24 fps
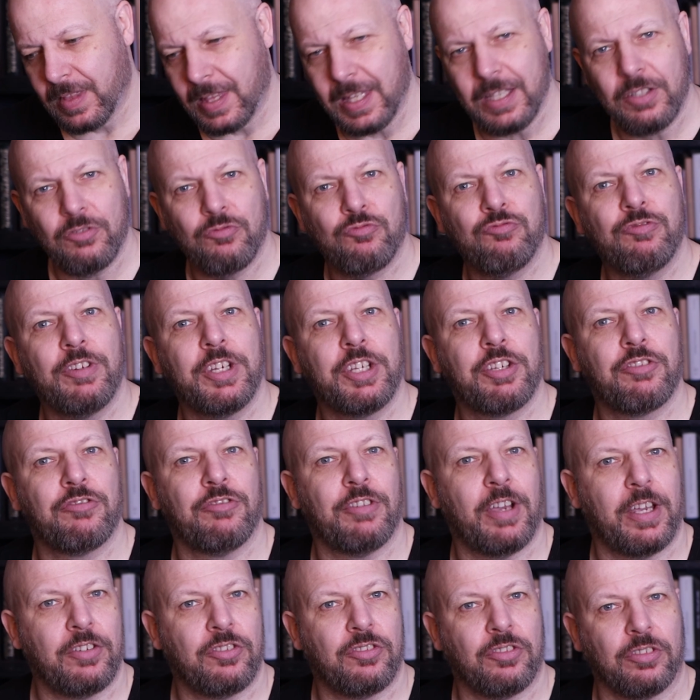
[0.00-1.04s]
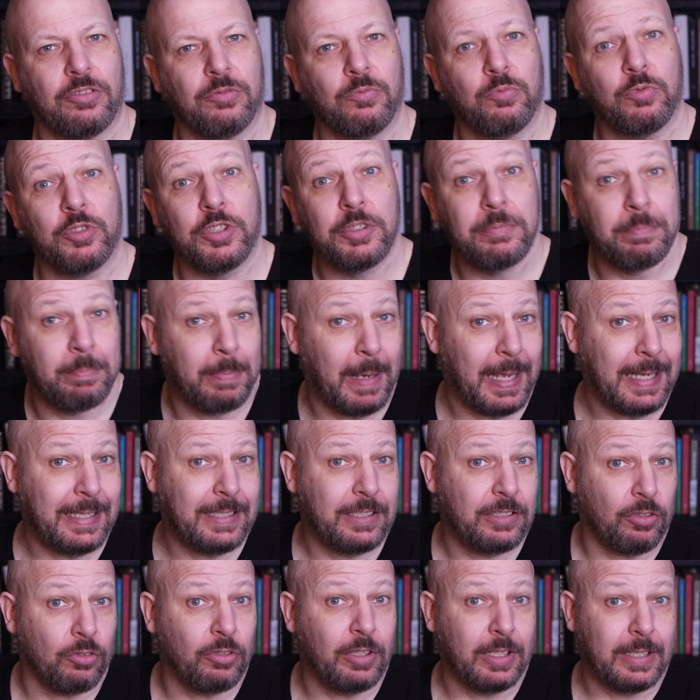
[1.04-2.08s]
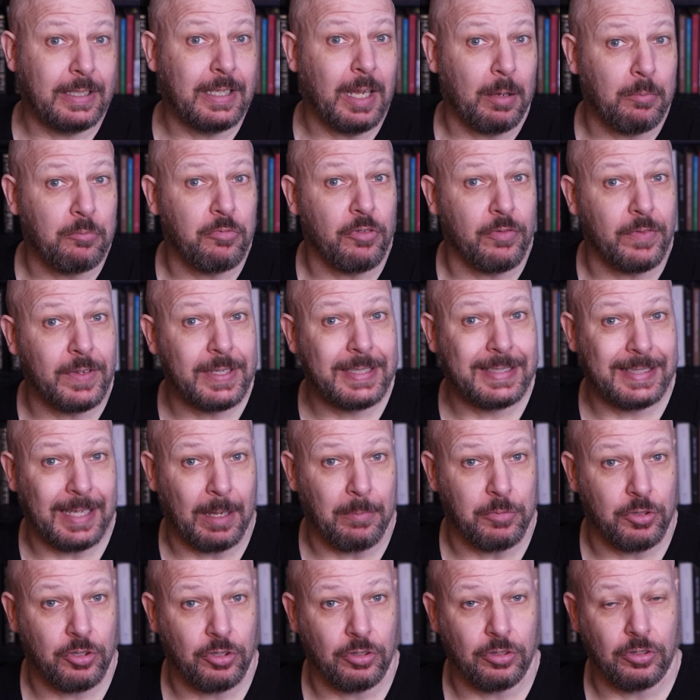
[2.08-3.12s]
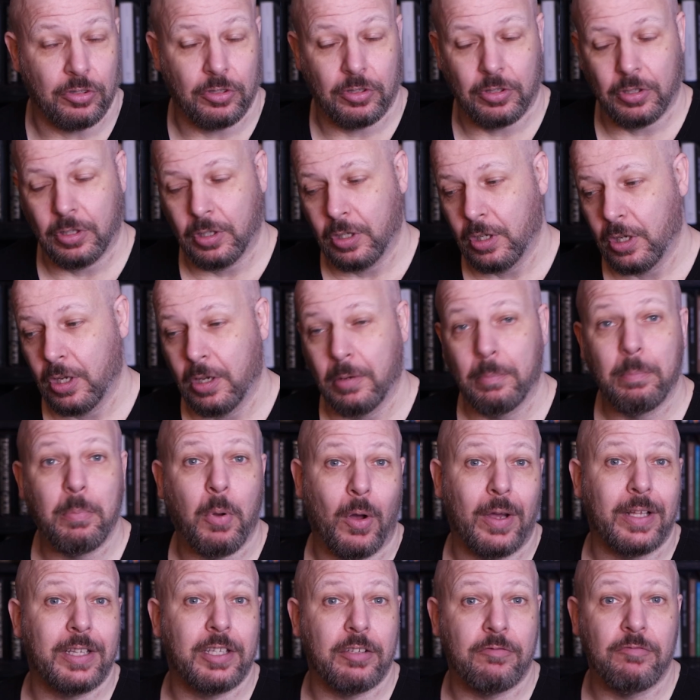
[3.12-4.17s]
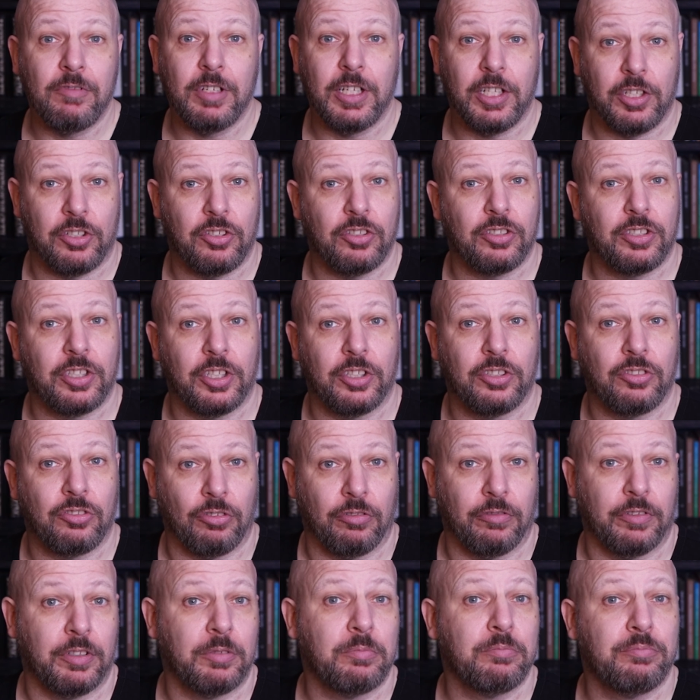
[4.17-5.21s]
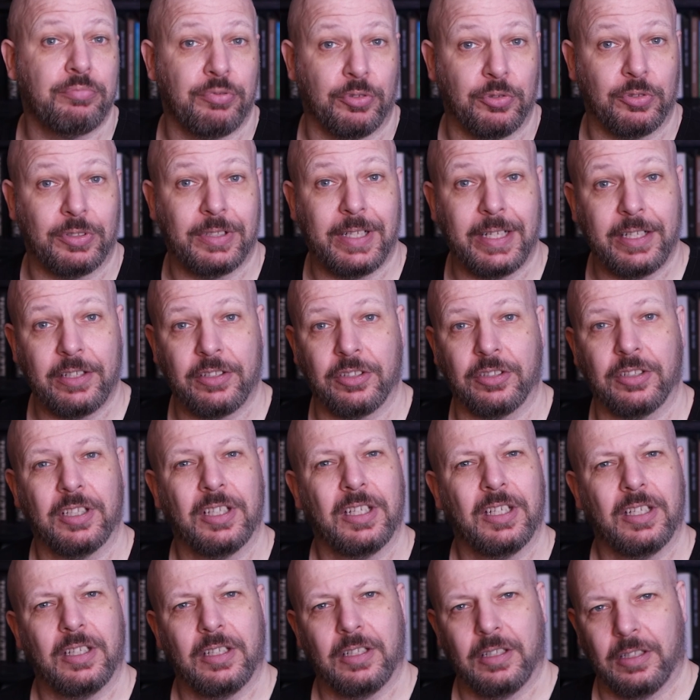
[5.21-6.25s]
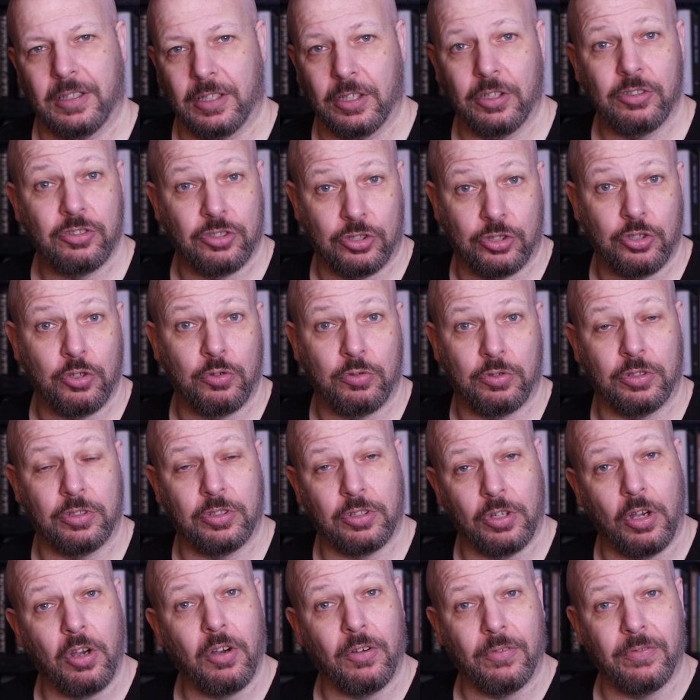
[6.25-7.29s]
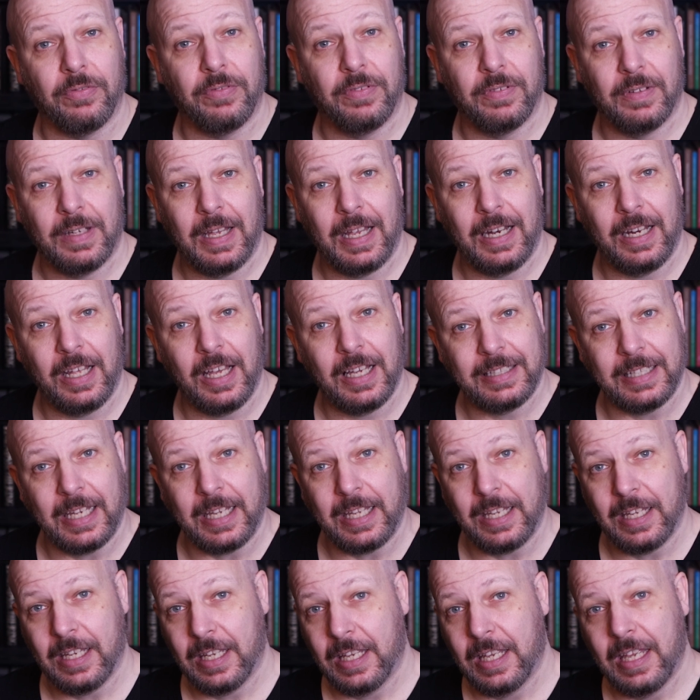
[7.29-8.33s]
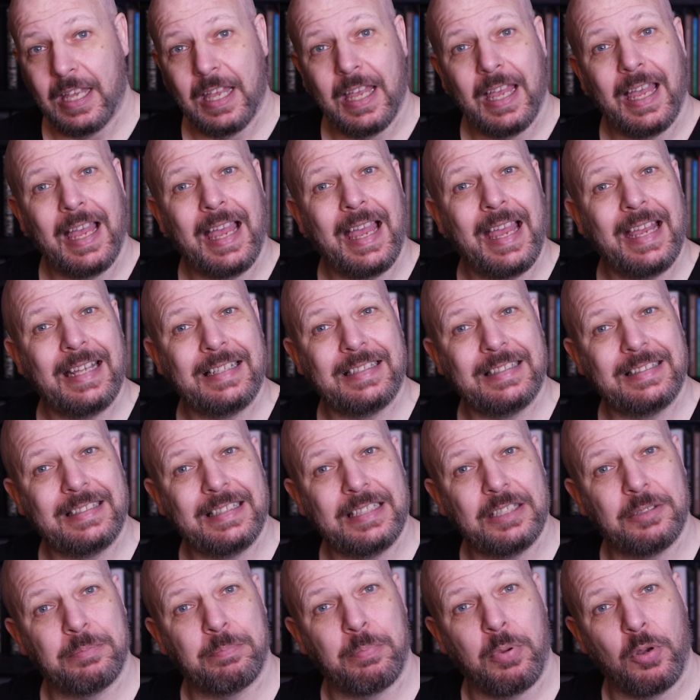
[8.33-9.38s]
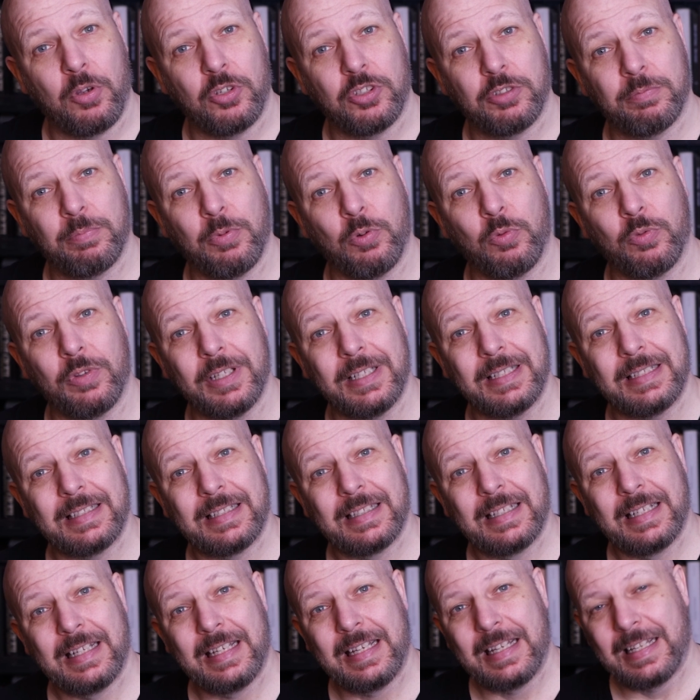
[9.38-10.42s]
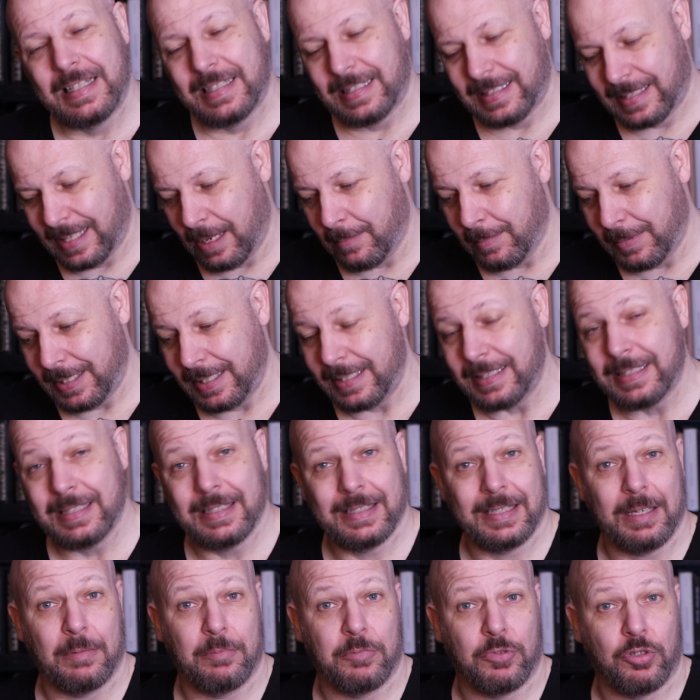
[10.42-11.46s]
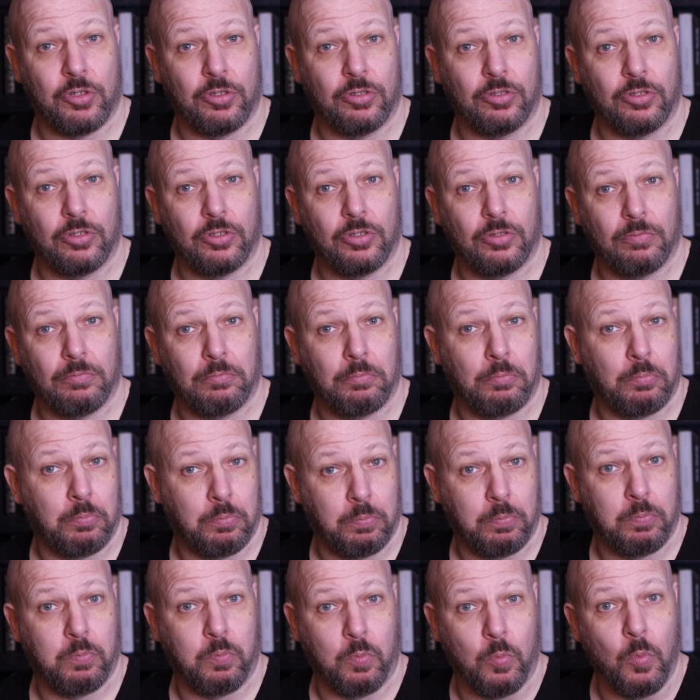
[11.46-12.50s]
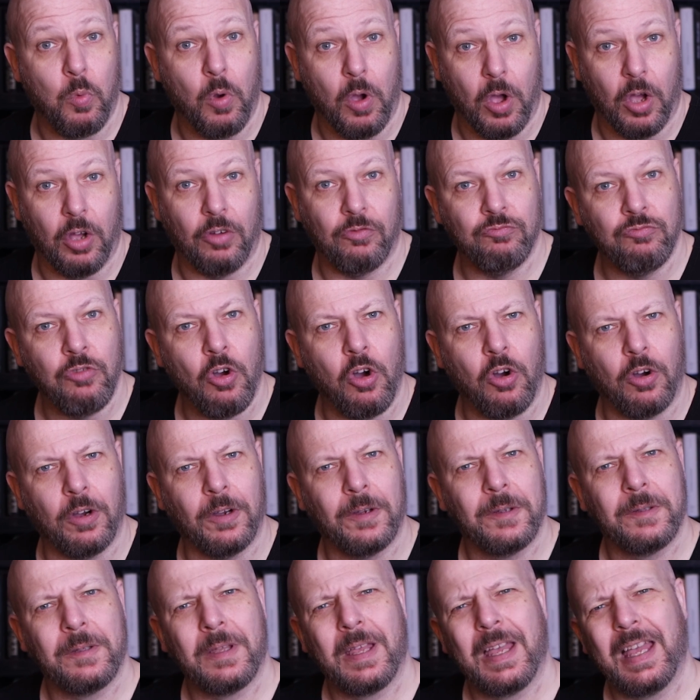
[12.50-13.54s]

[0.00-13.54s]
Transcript: this recreation was based on a number of assumptions by the religious historian Bruce Lincoln, a student of Eliade, and it is possible that some of these assumptions were wrong,